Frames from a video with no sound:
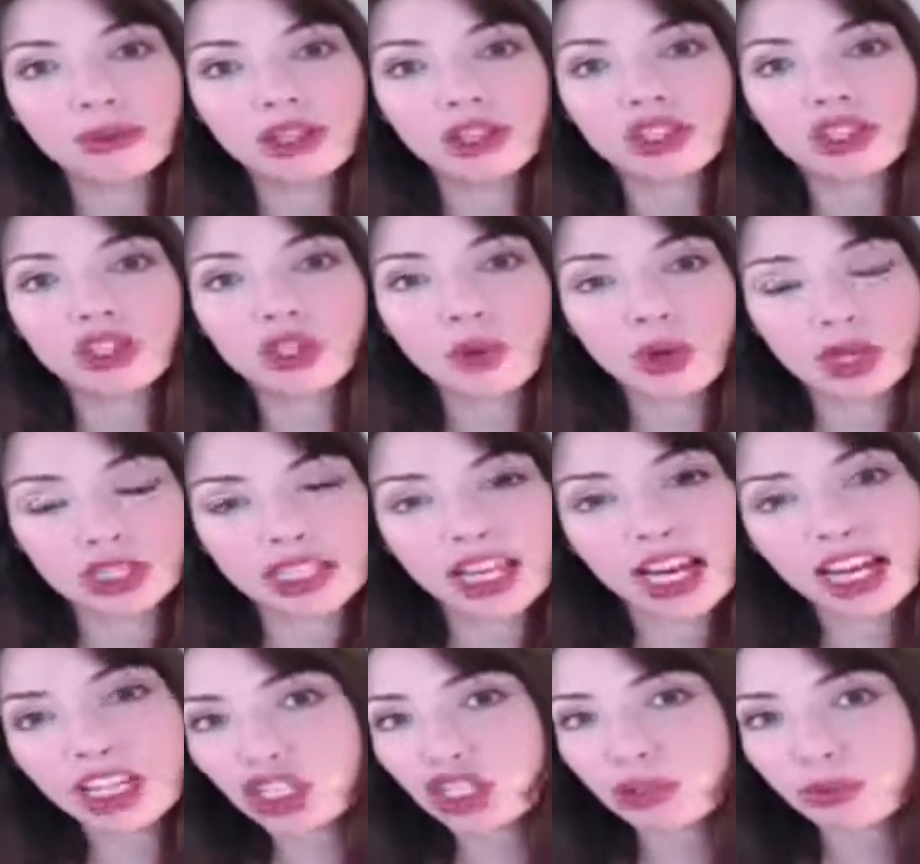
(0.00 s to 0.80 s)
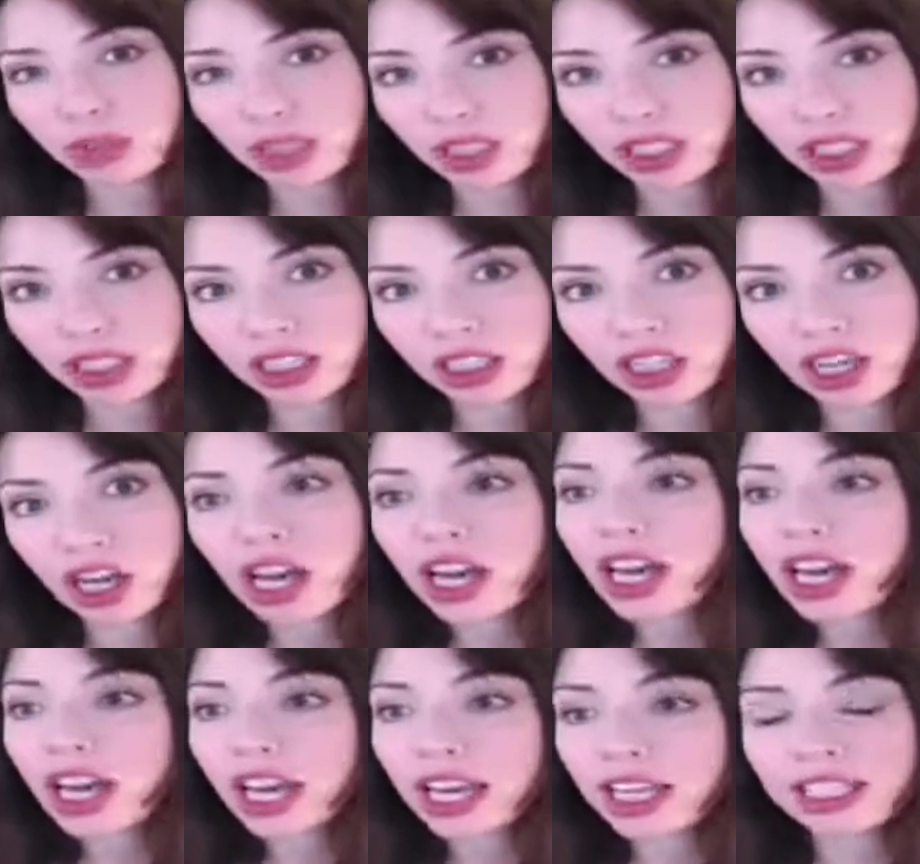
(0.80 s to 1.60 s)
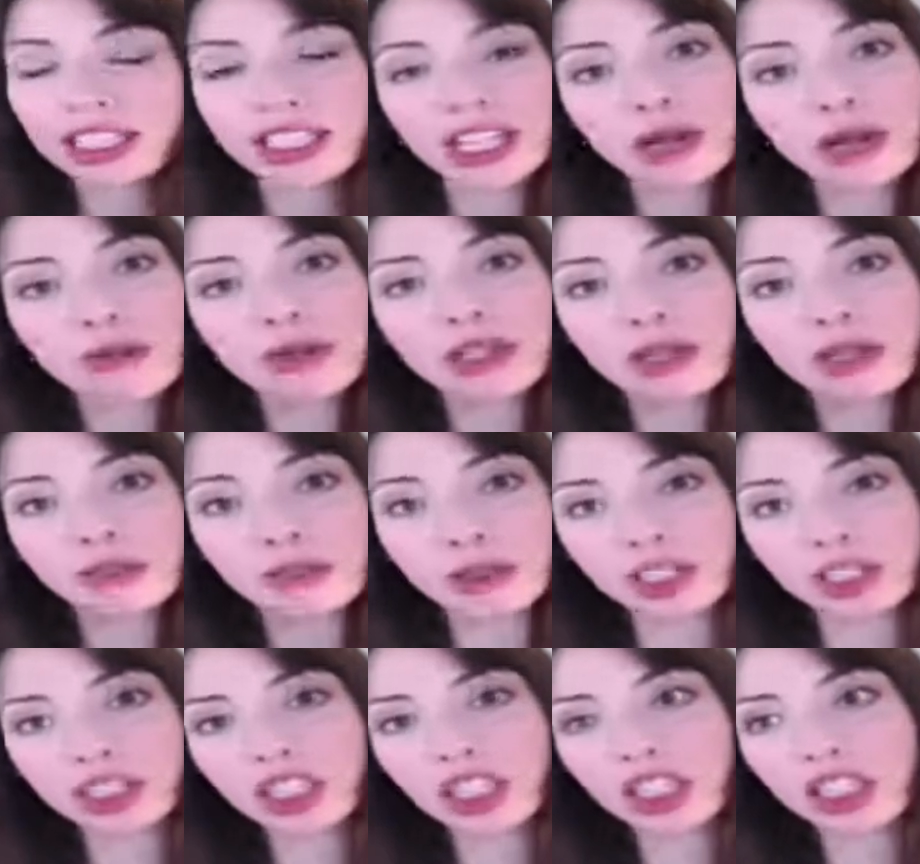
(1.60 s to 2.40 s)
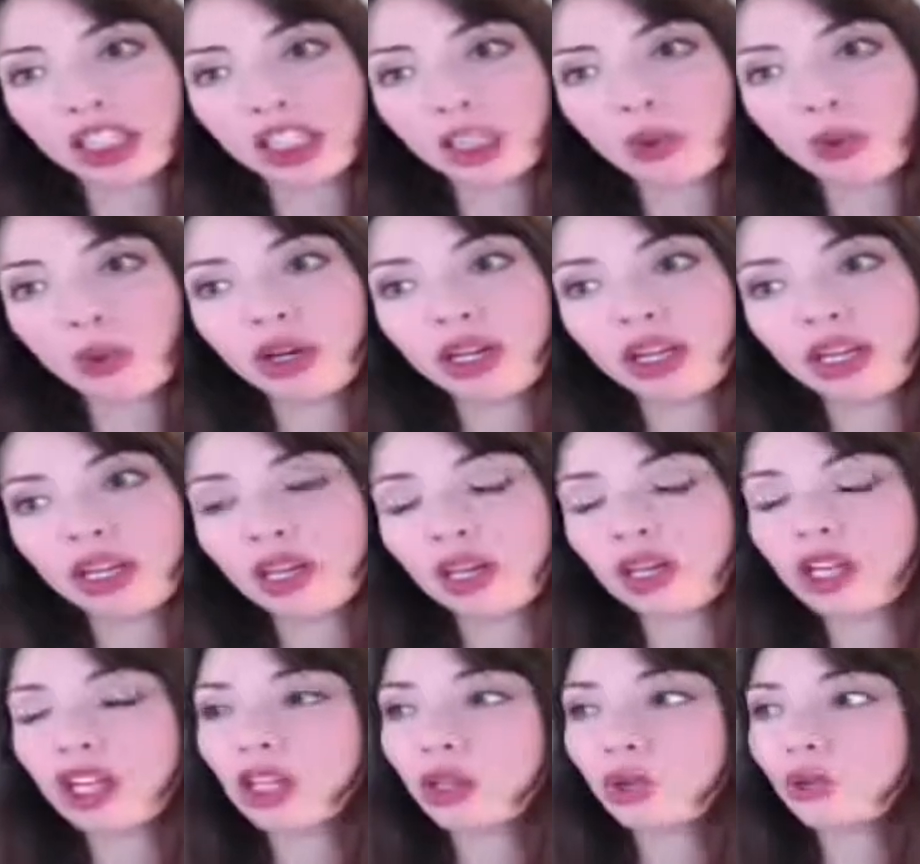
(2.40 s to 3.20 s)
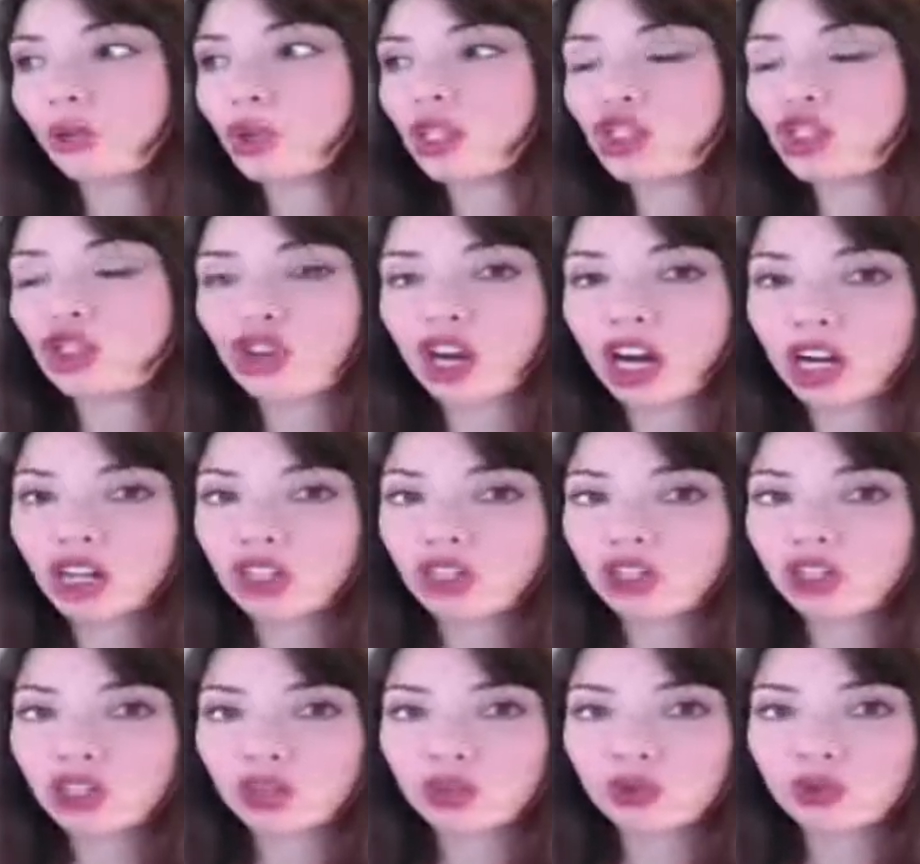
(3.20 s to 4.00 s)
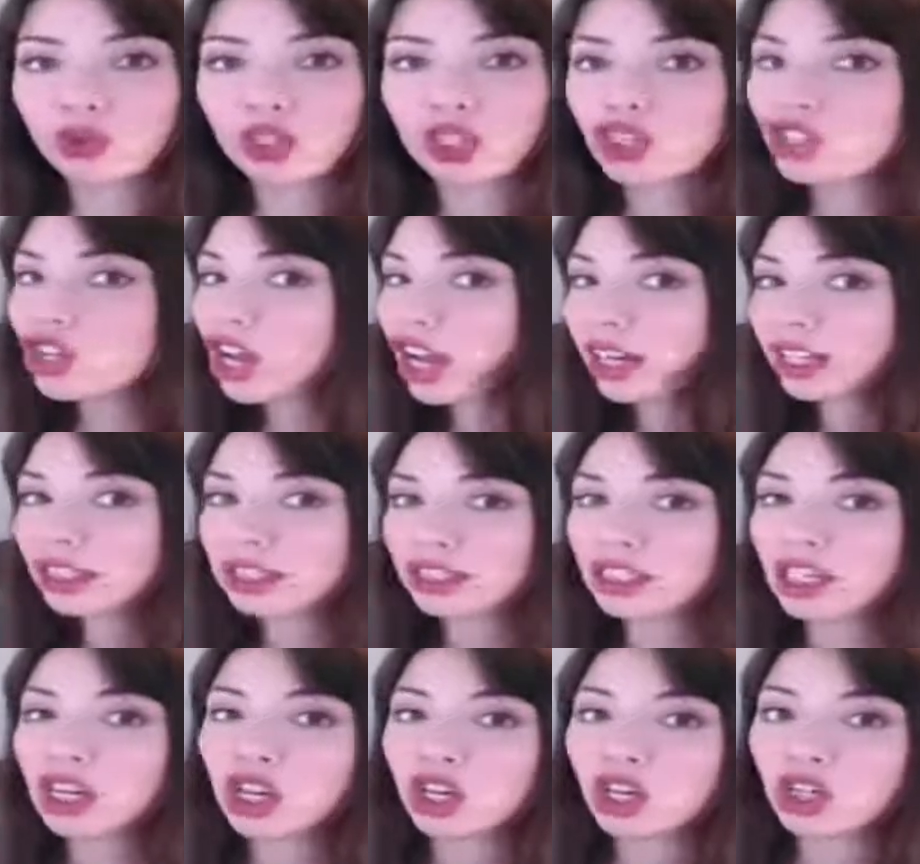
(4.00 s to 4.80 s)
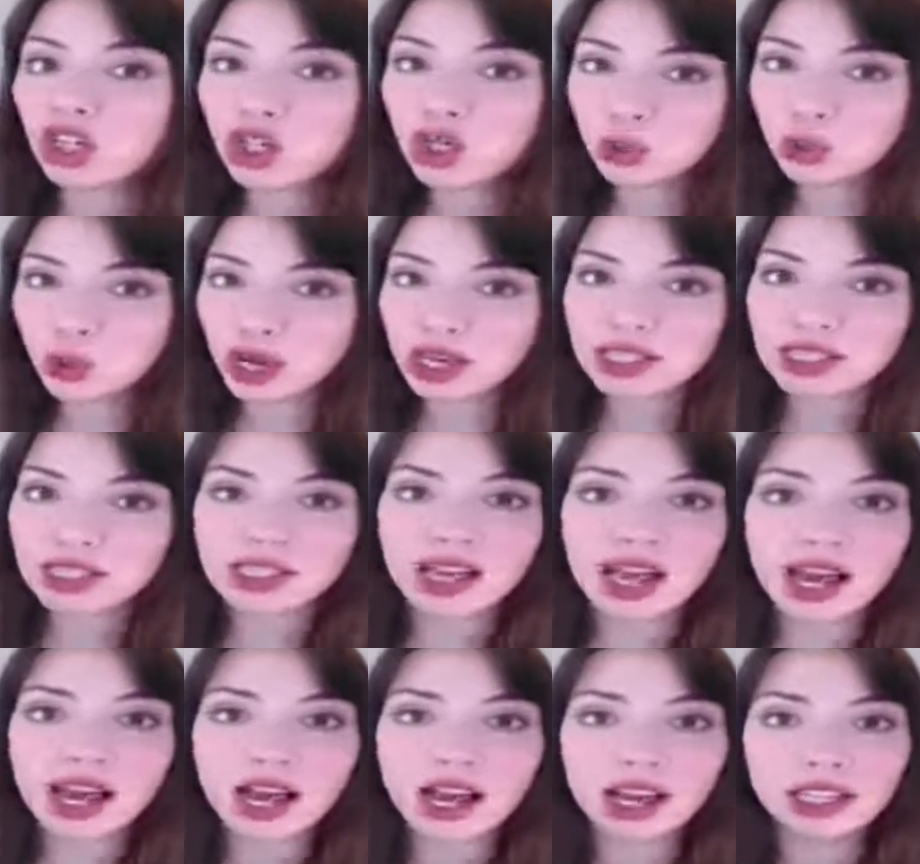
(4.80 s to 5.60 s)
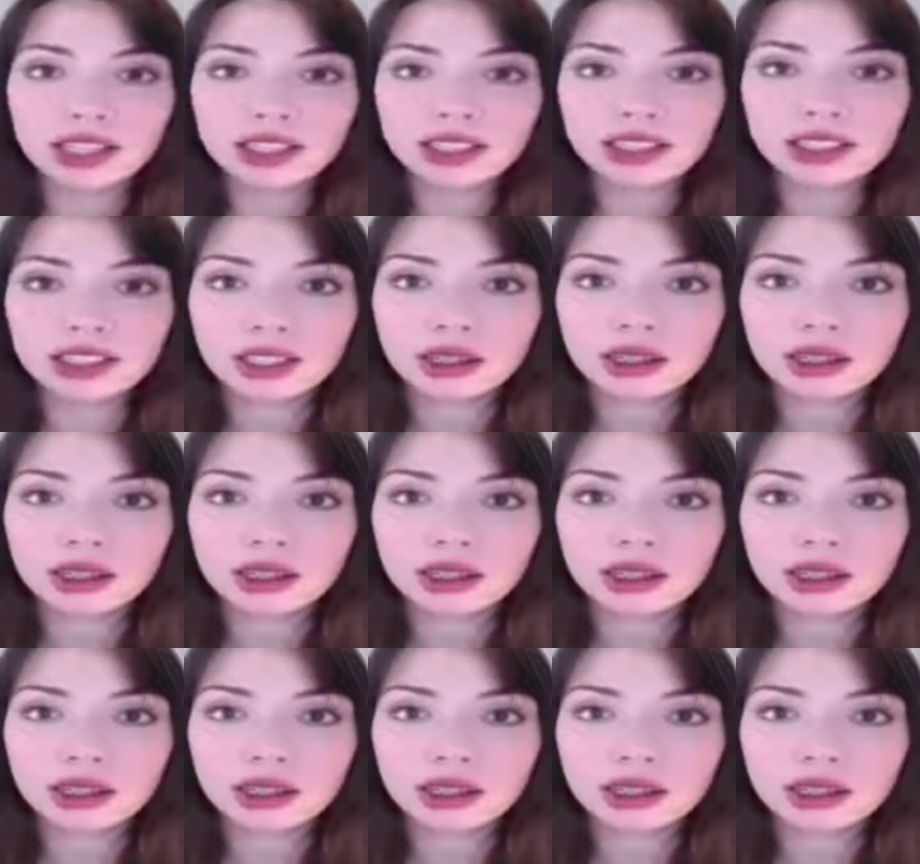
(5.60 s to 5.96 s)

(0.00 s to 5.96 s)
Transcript: US hegemony, in Yemen in particular, when it was trying to reject US and